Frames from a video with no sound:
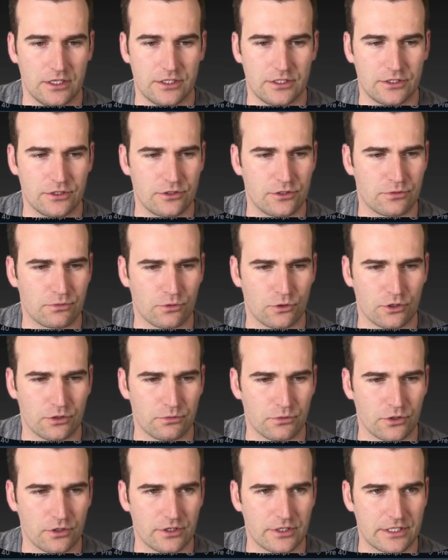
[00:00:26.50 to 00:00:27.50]
it used more
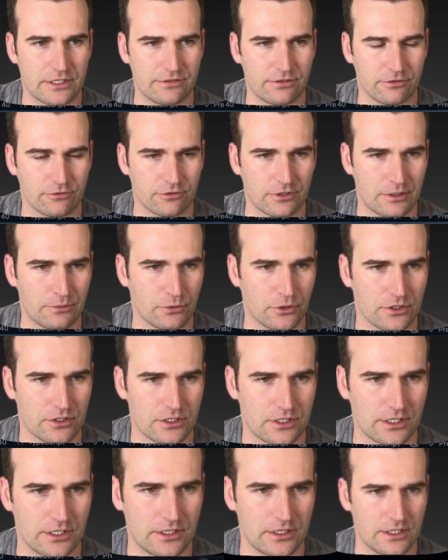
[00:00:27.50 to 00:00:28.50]
and more in different
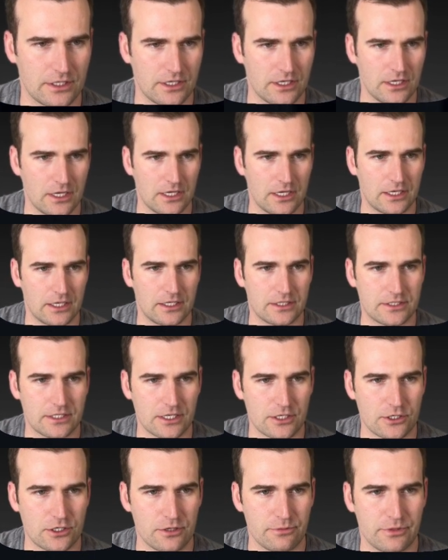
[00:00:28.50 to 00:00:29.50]
frameworks lately. It's
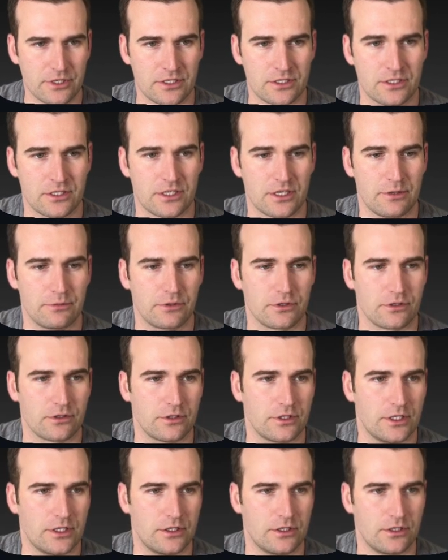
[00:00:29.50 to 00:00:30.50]
actually been
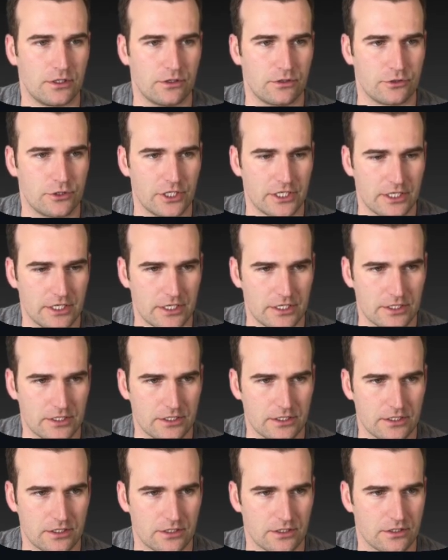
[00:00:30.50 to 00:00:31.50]
stable in
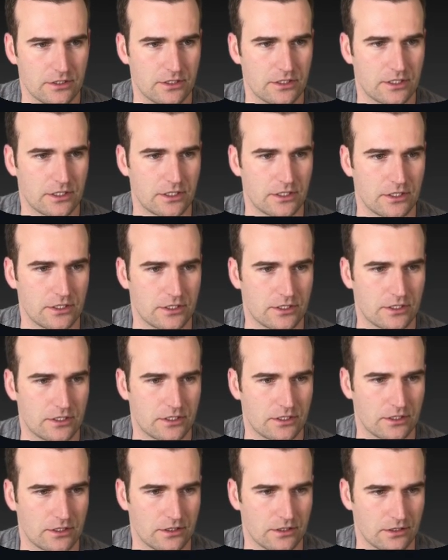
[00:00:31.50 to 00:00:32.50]
NodeJS
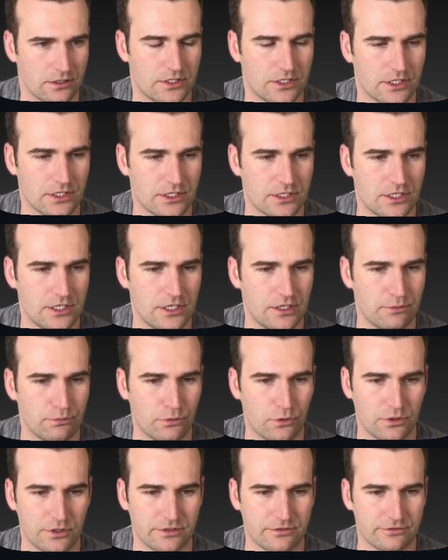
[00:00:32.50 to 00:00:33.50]
since
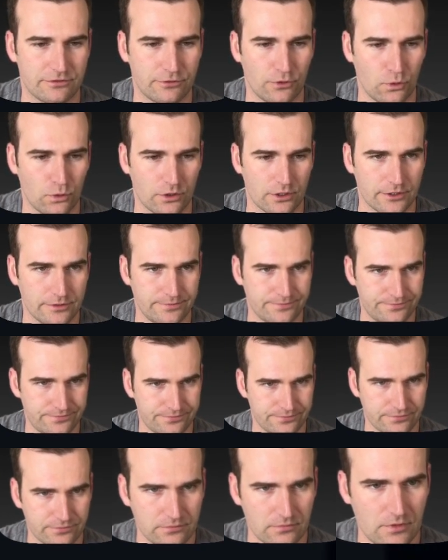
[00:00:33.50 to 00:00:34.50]
16.4,
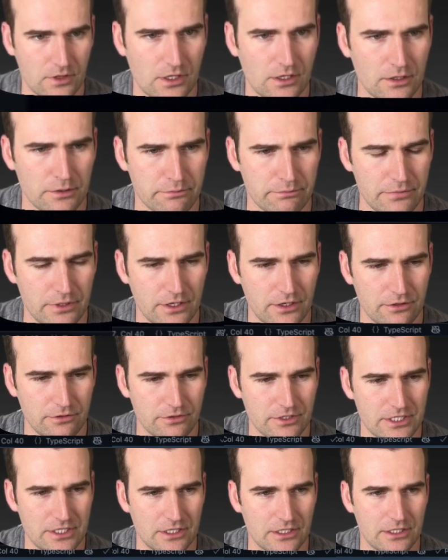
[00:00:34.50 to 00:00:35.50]
but
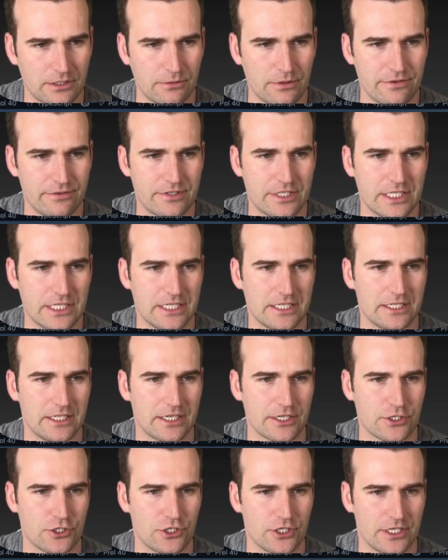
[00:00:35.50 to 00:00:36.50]
recently we've seen
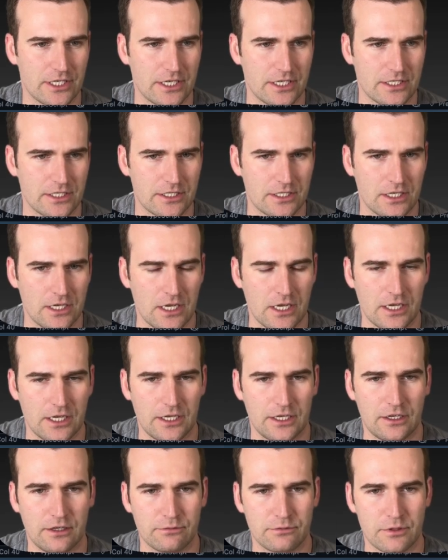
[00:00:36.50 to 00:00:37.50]
Next.js
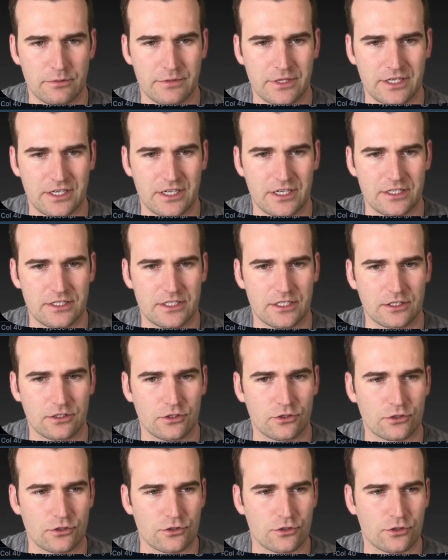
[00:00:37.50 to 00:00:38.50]
implement async
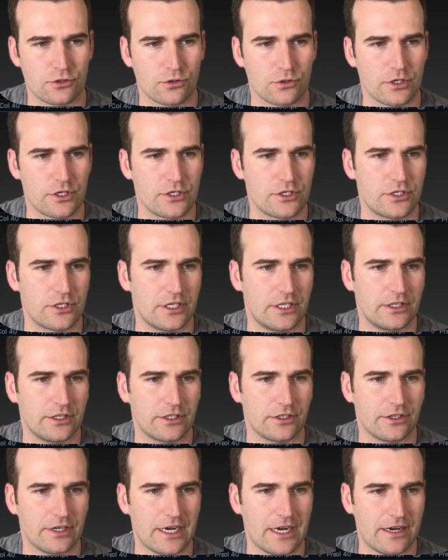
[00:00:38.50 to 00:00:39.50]
local storage in
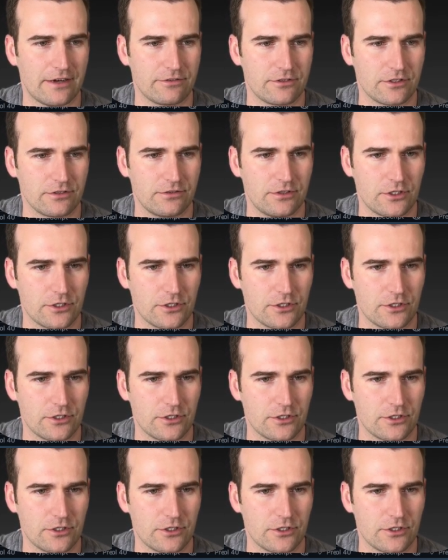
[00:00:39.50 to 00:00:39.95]
their after